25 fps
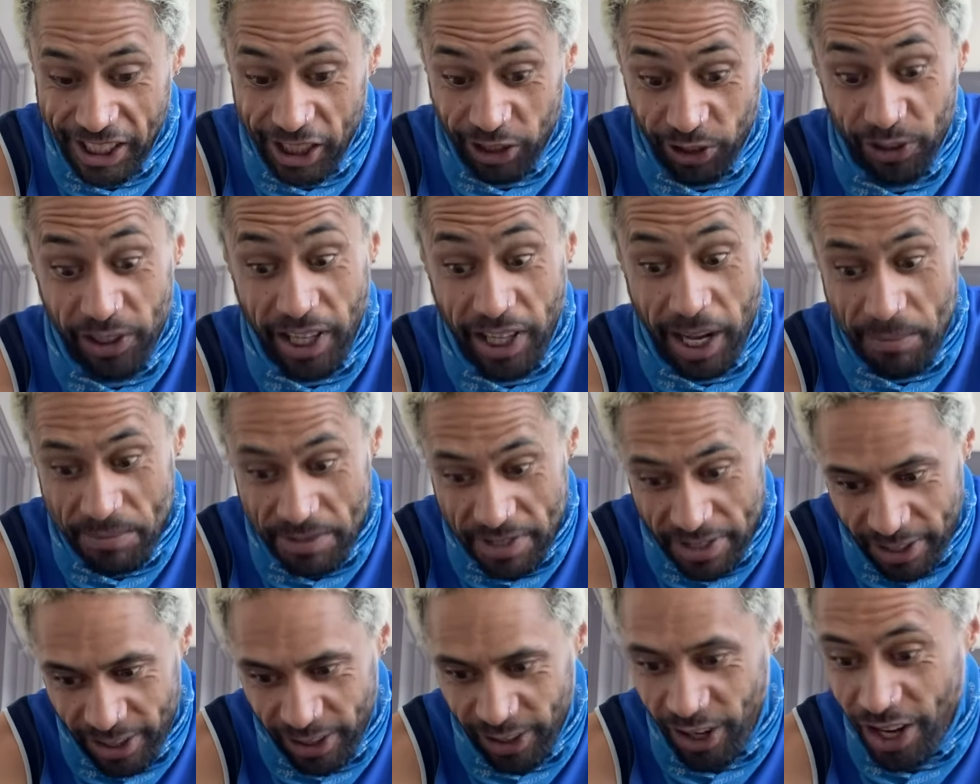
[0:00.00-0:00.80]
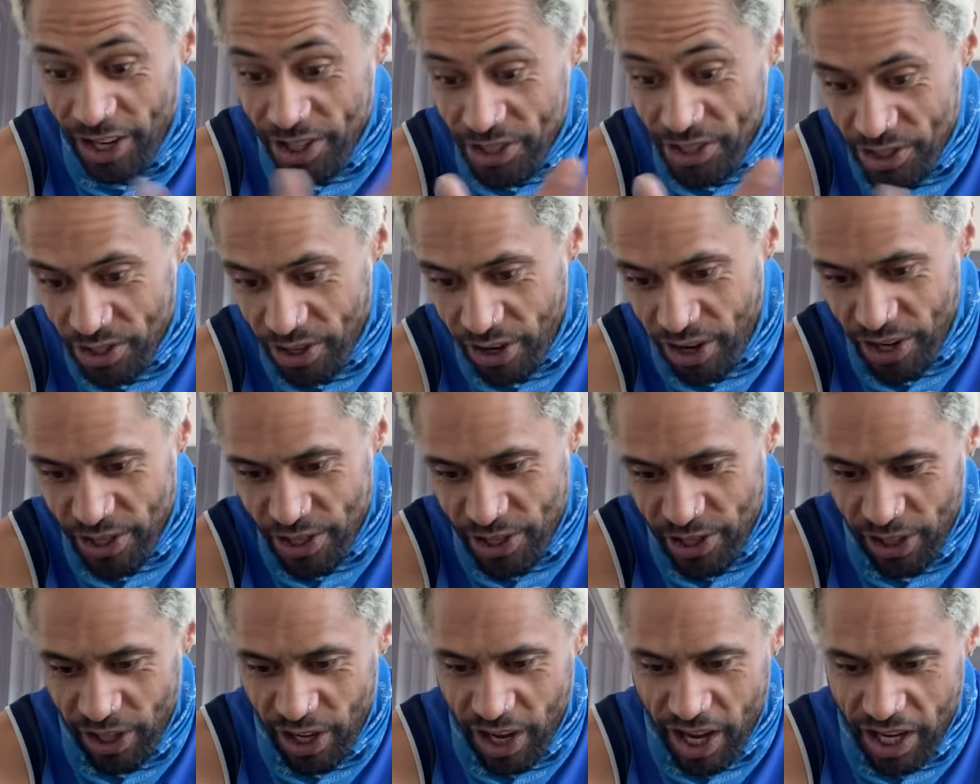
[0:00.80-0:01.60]
Look up to the light, shine
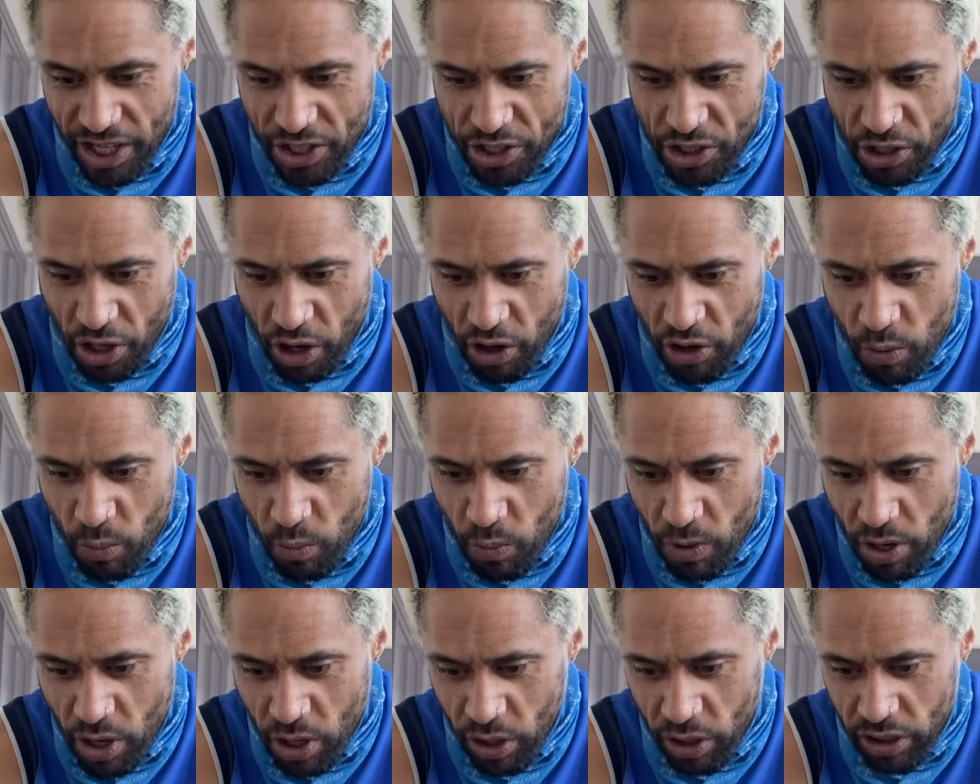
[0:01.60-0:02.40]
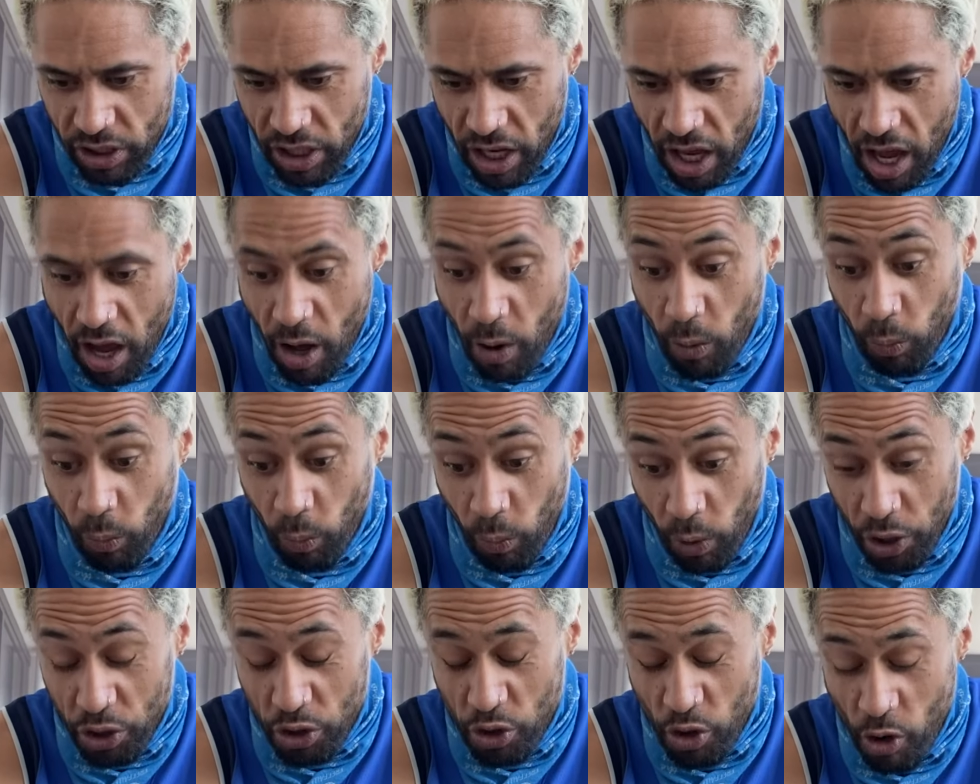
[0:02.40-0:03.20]
your light, show the world
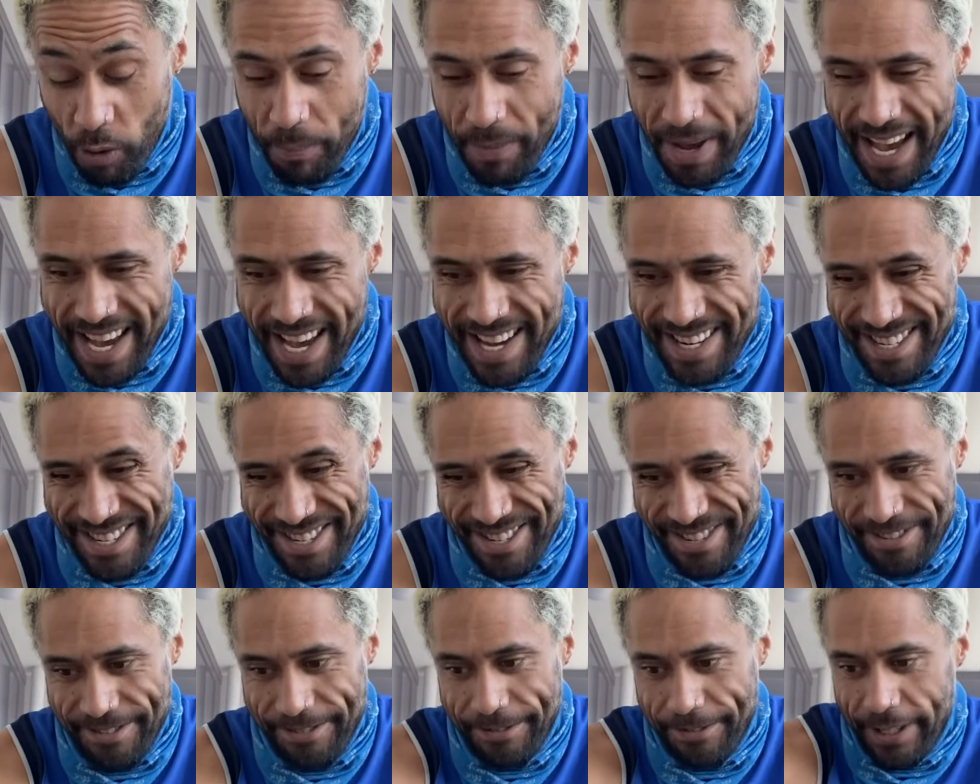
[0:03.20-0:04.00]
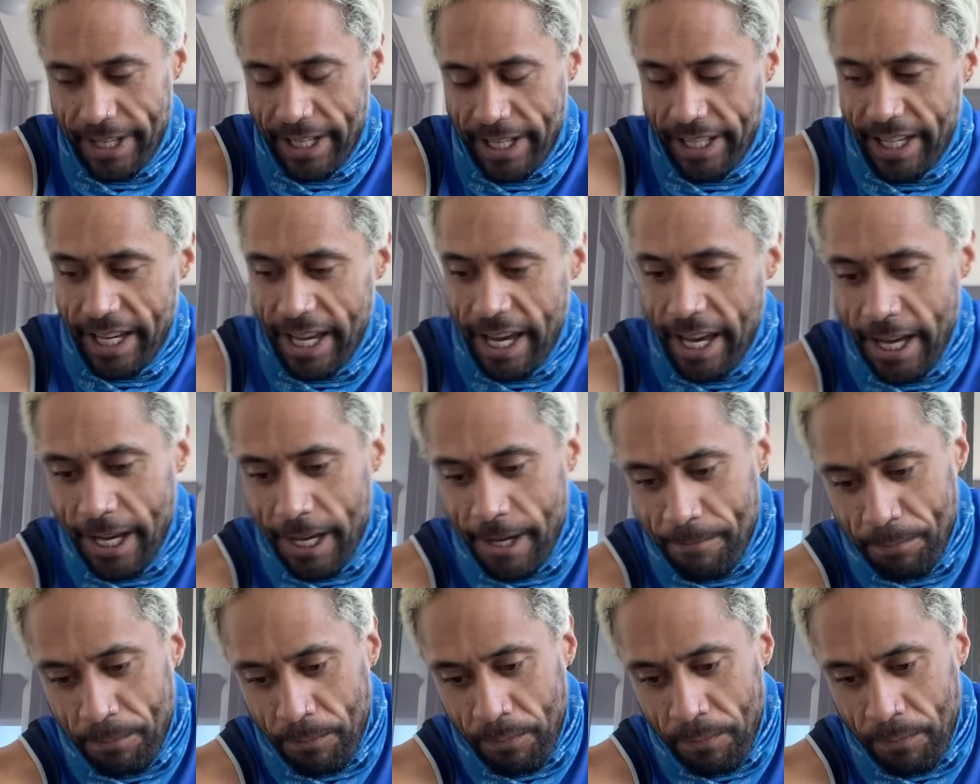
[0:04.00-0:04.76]
what you're made of, okay?